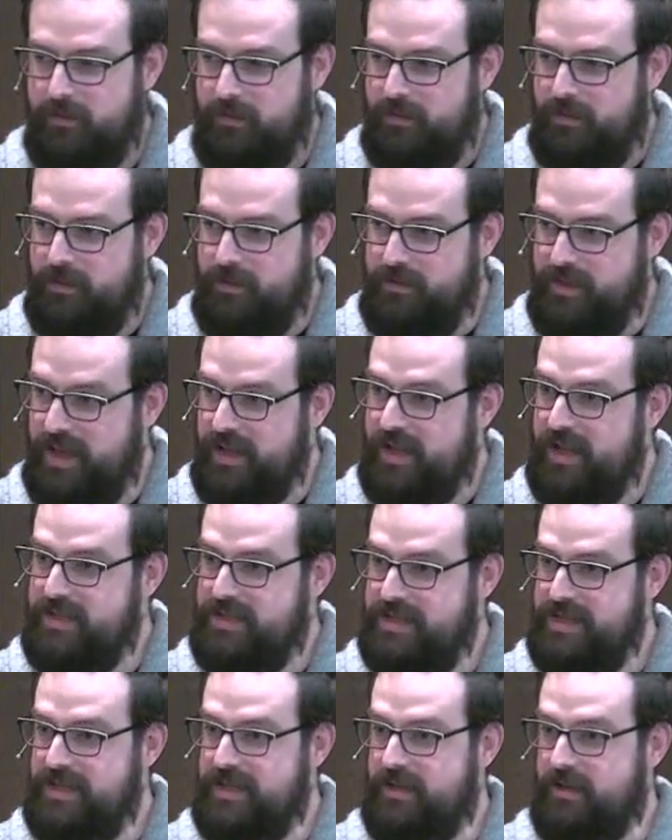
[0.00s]
That
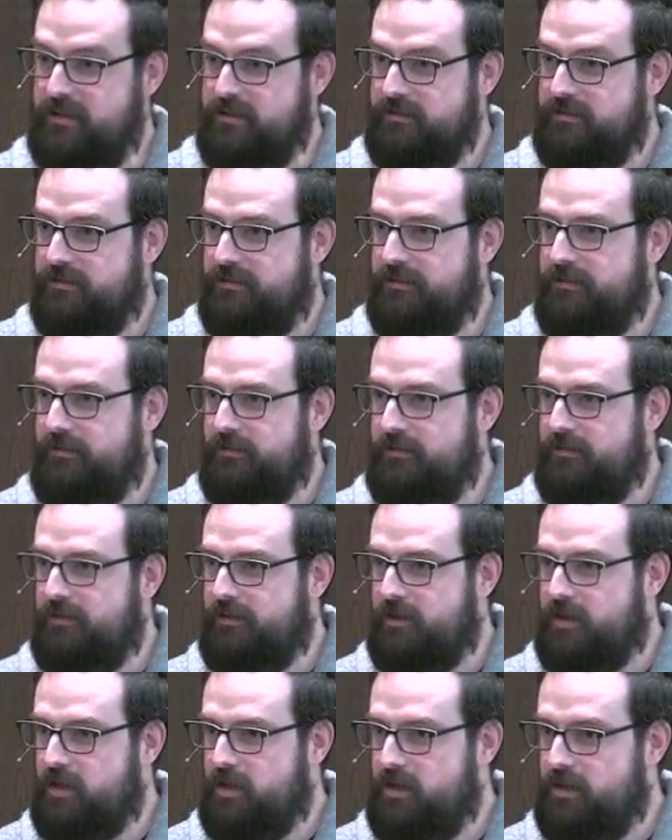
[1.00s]
idea
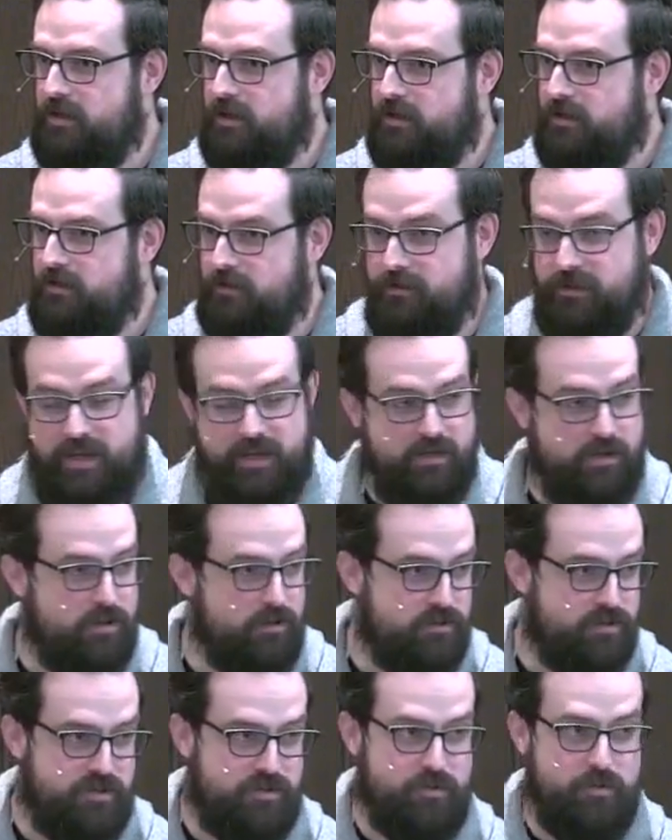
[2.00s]
that
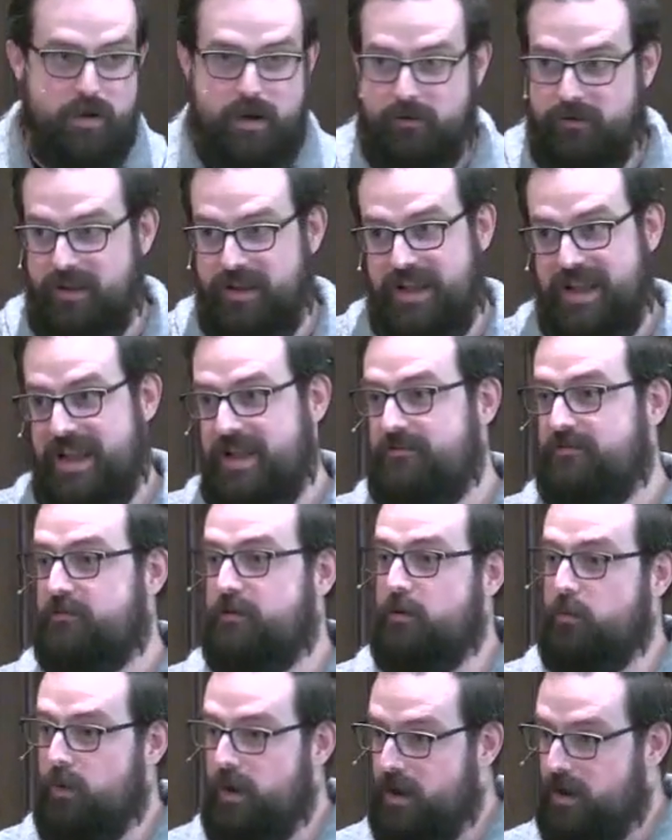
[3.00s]
goes throughout
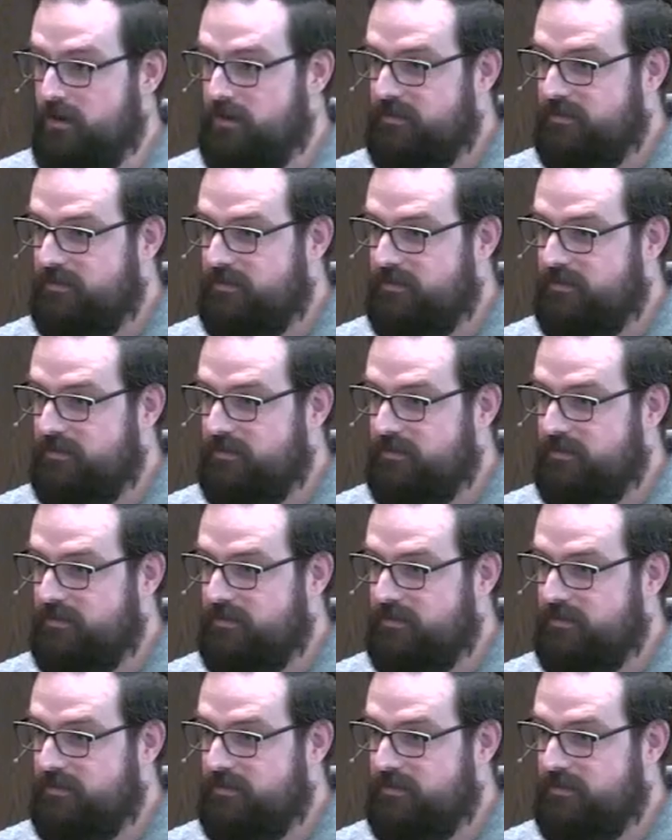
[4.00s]
everywhere,